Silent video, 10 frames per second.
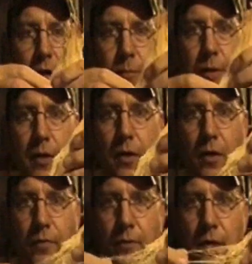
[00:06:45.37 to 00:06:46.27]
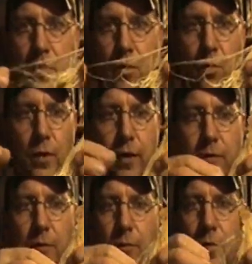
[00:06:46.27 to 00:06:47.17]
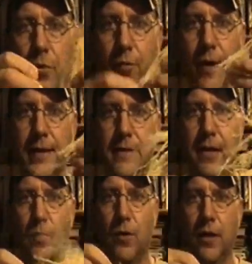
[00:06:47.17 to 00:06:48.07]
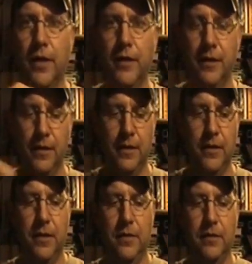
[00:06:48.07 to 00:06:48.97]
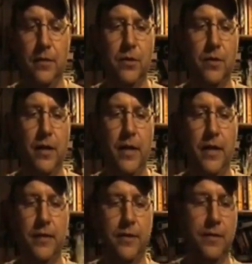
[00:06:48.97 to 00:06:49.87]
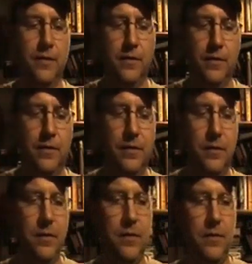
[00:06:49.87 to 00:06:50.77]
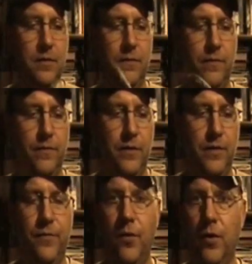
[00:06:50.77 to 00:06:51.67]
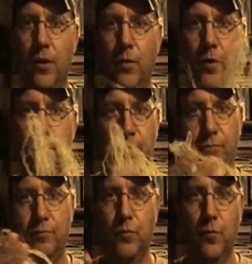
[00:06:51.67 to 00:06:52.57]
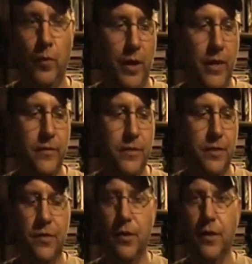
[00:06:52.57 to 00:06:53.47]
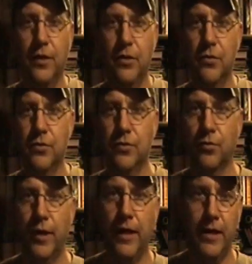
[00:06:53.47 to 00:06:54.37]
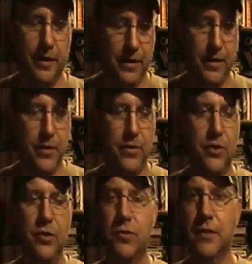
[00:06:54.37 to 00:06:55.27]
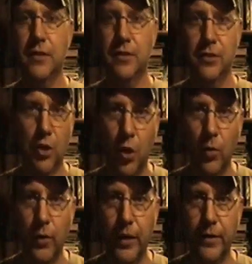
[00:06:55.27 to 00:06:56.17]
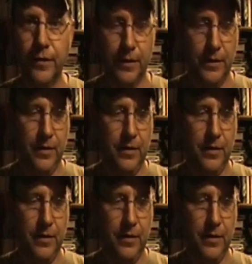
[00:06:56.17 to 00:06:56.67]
I can peel off whatever threads I want to utilize it for. Now well obviously you're going to use thread. You can use this to sew with.